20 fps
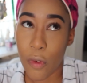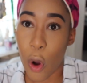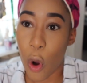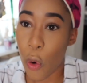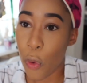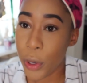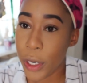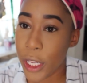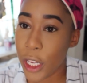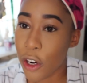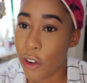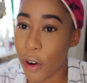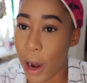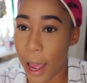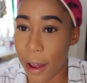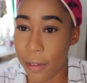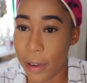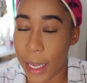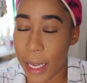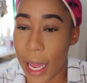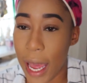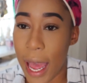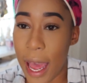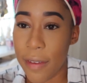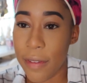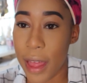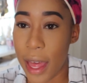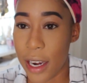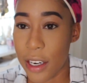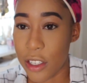only grabbed, like I
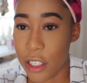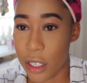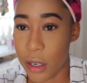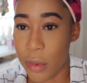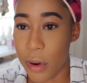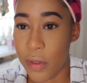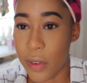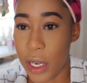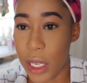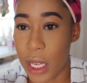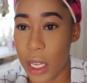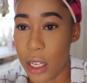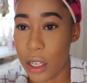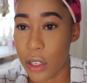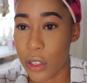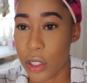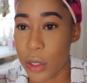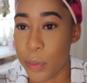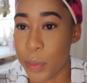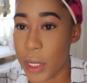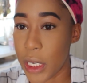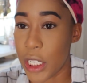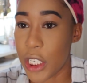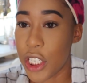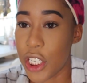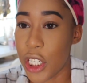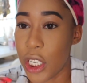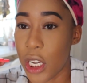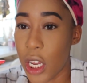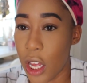had the Anastasia Beverly Hills
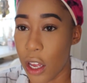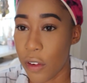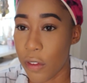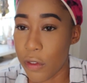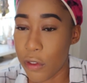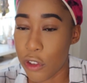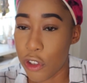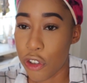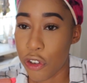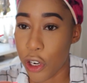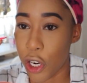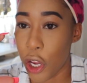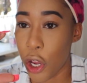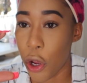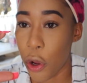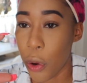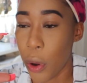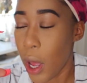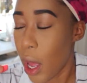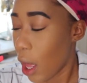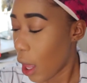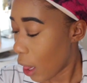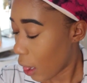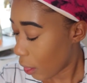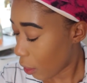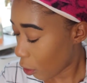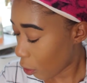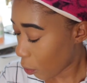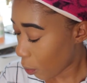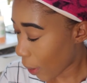Peachy Love Trio
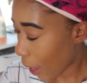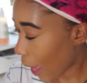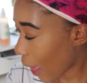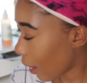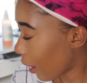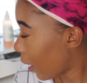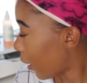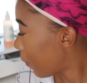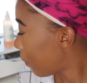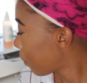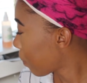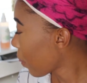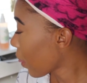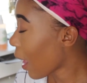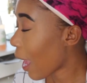little palette